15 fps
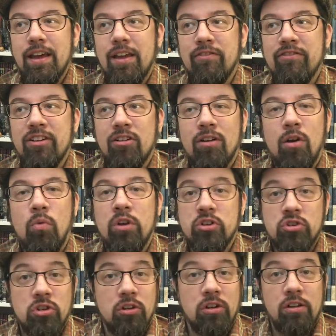figure out what it
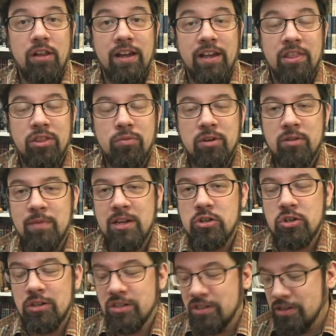should look like in 3
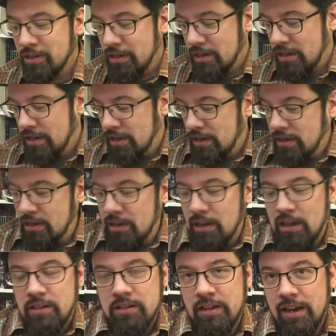dimensions.
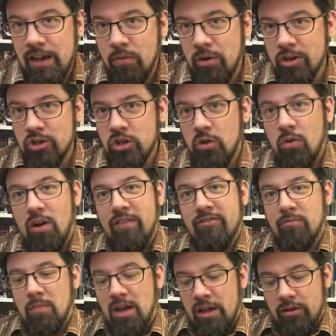Today I want to show off a
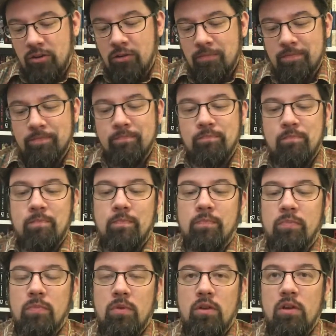model
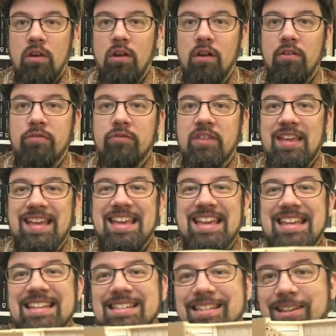of the
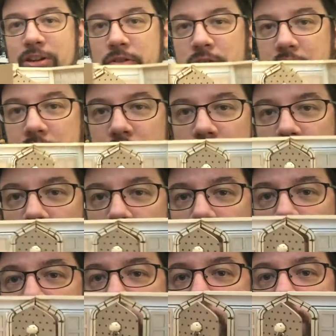interior
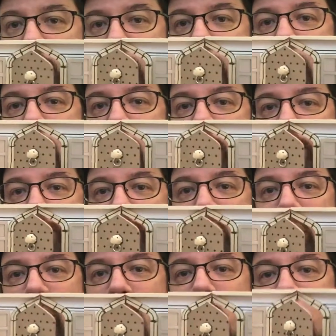of
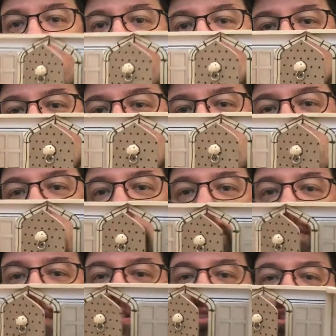Toad Hall. Now
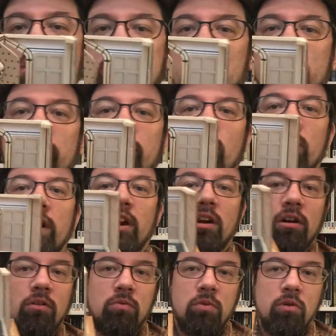this is the
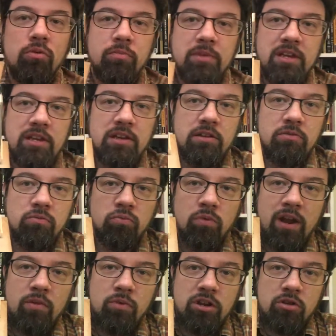foyer, what would be
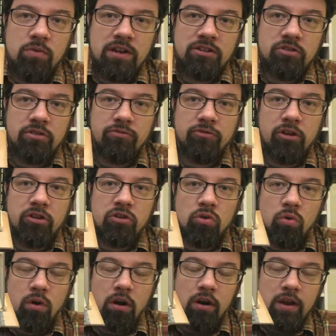right when you enter the front
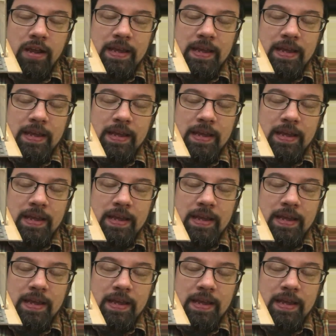door.